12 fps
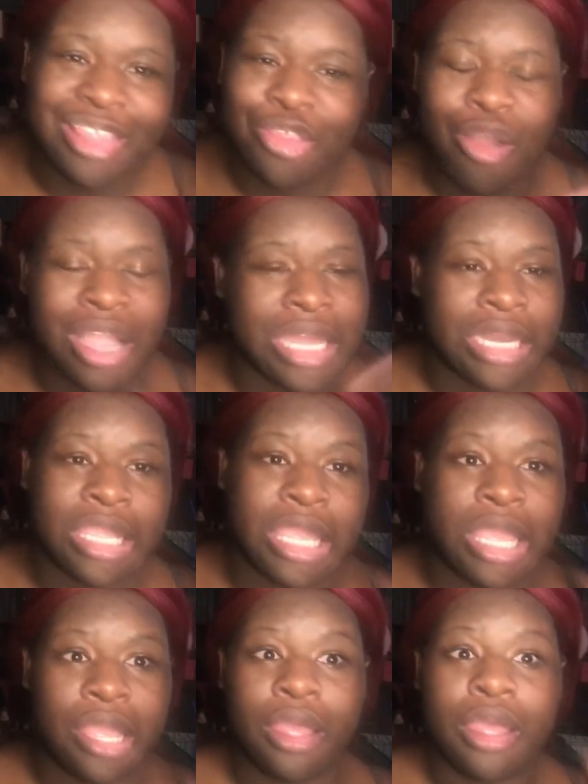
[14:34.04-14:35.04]
know I gotta
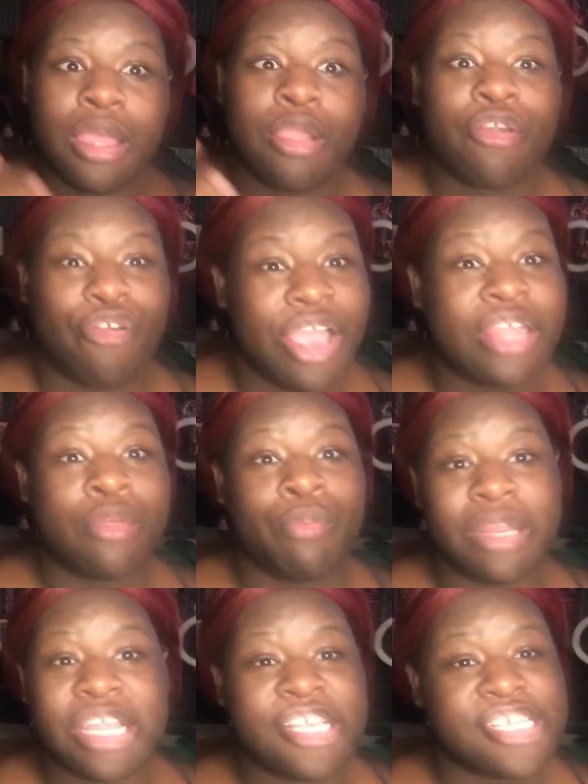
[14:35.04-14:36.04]
get crazy
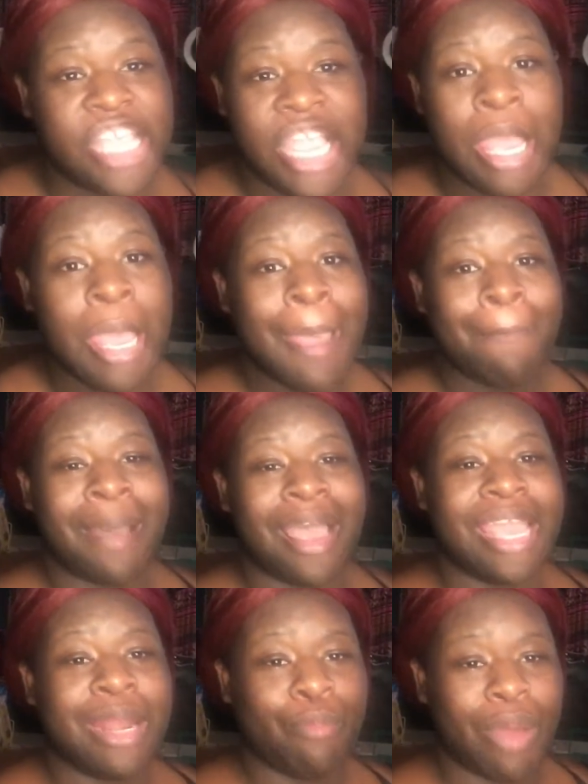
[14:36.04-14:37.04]
with this shit.
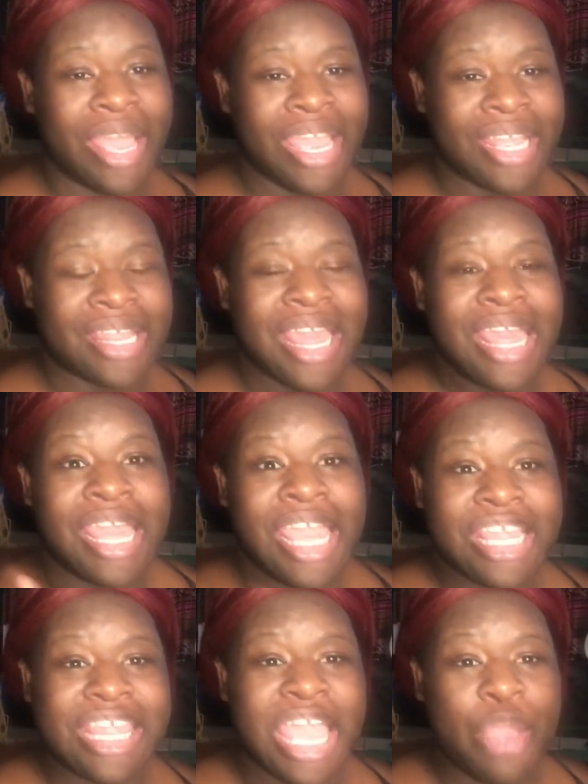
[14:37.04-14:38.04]
But anyways,
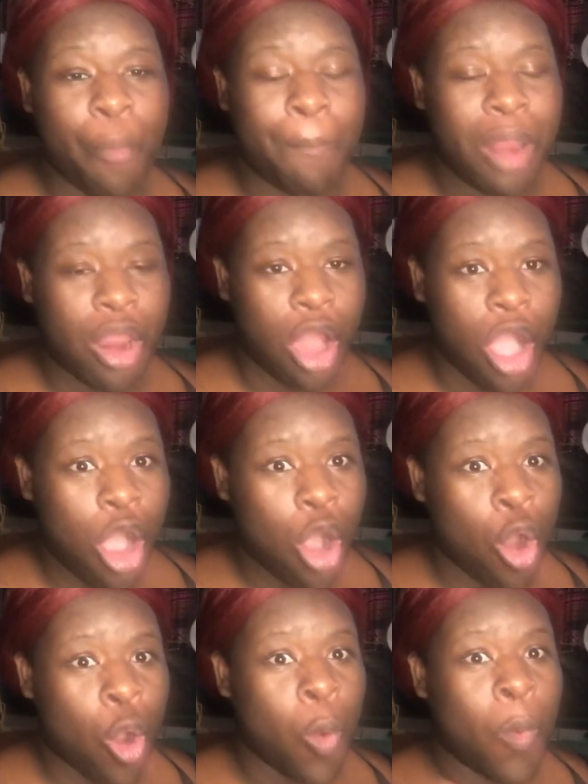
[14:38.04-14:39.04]
he said he would blow the
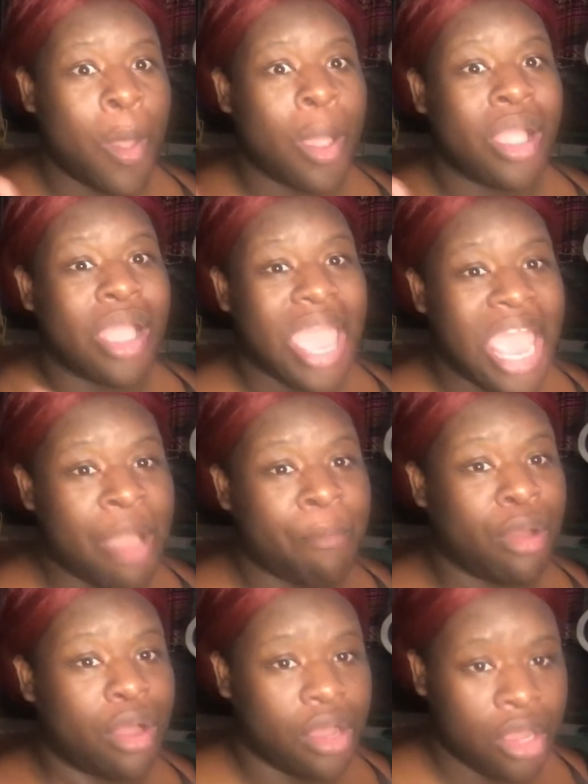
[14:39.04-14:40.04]
whole
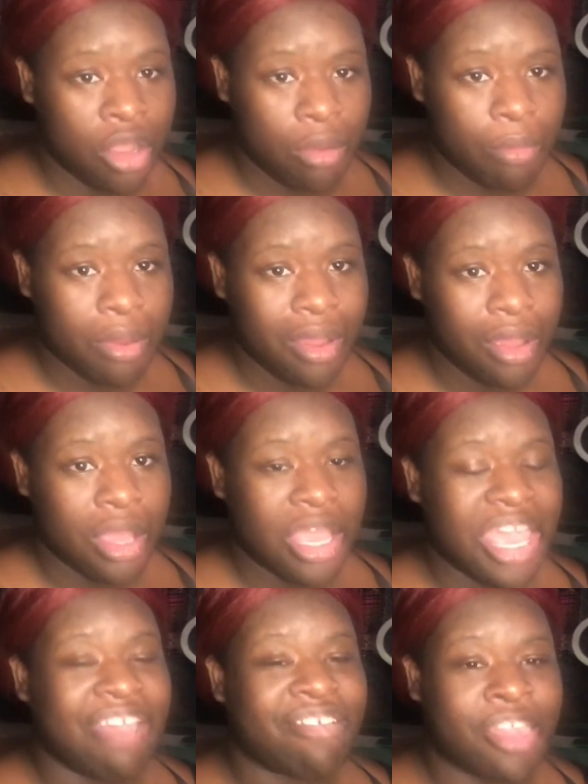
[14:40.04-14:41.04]
ammo up
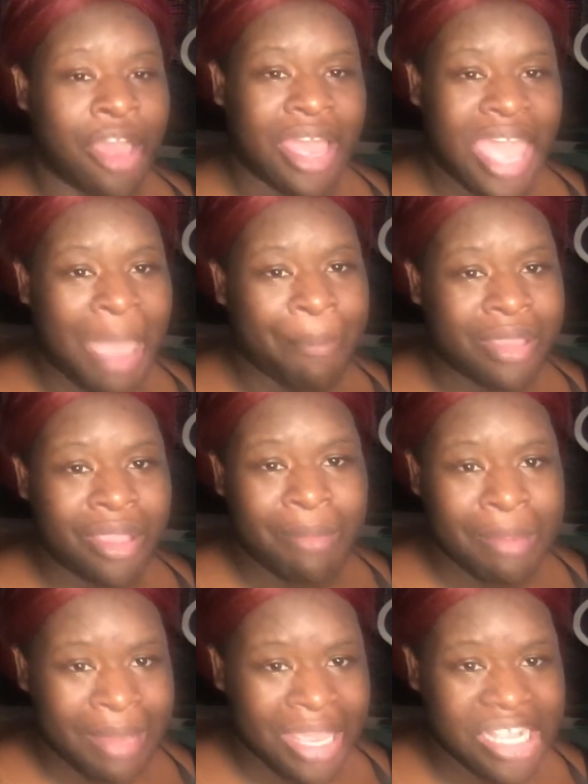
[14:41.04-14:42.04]
if something happened to
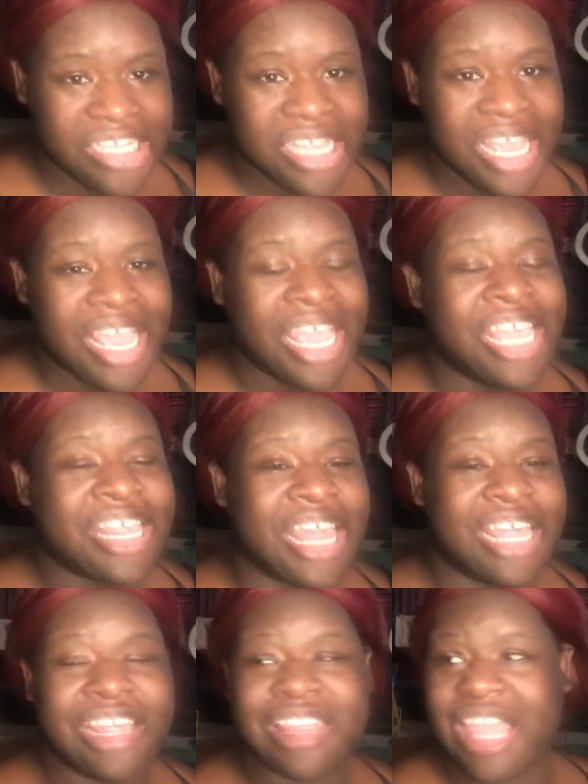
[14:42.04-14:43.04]
me, bitch. He
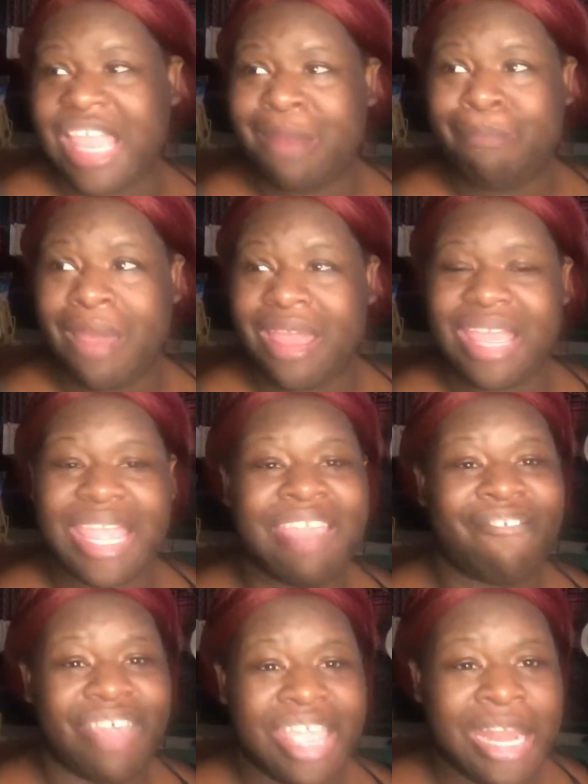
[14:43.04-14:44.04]
said
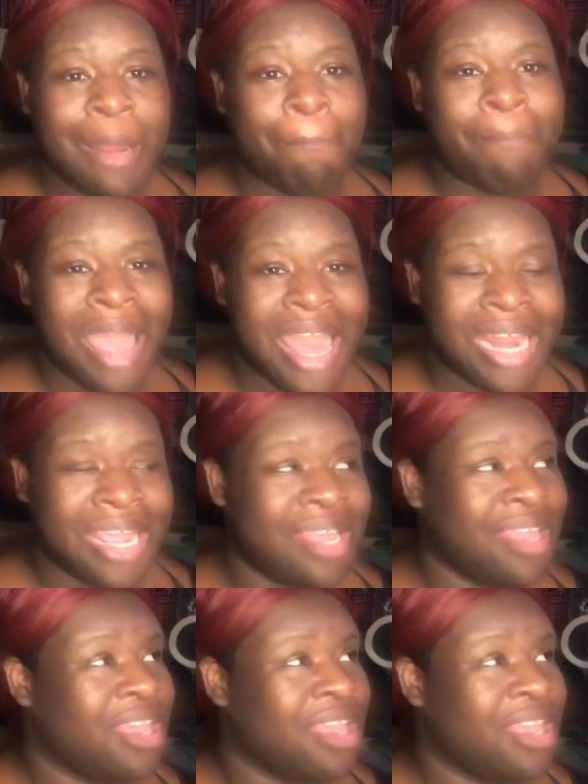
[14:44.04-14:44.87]
if anybody